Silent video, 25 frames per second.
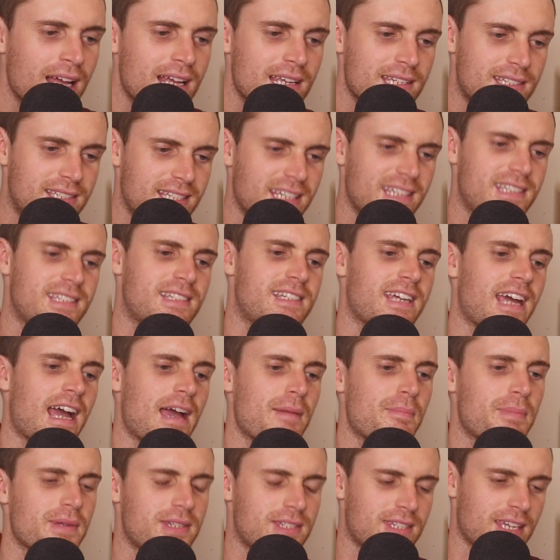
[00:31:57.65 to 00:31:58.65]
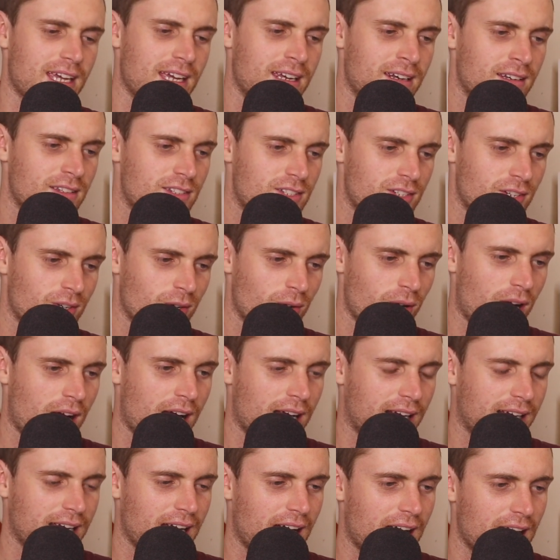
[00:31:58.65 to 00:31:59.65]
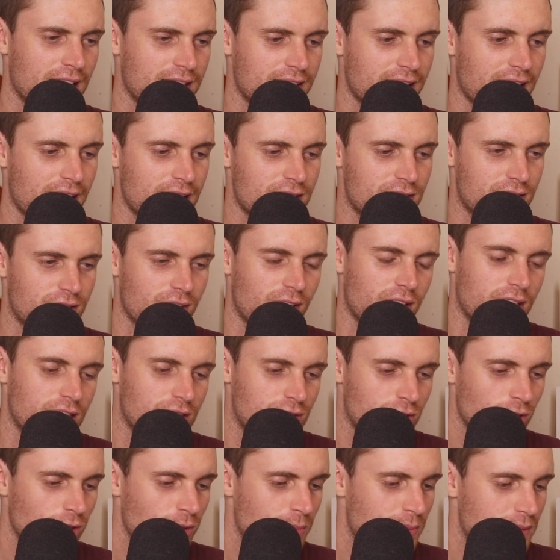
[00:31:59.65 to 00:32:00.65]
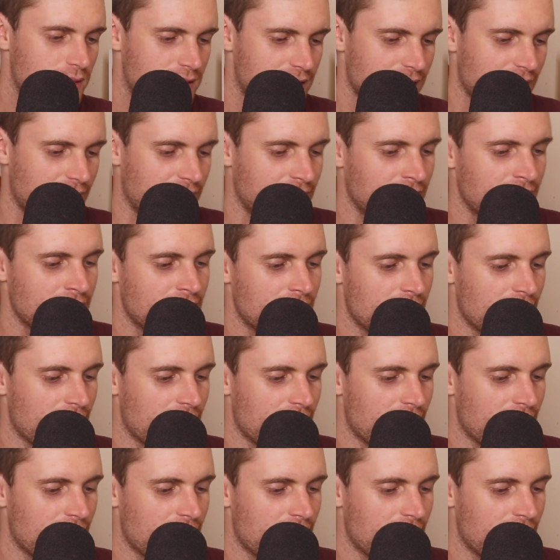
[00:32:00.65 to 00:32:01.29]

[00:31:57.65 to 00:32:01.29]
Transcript: 68% to Kanye's 32%,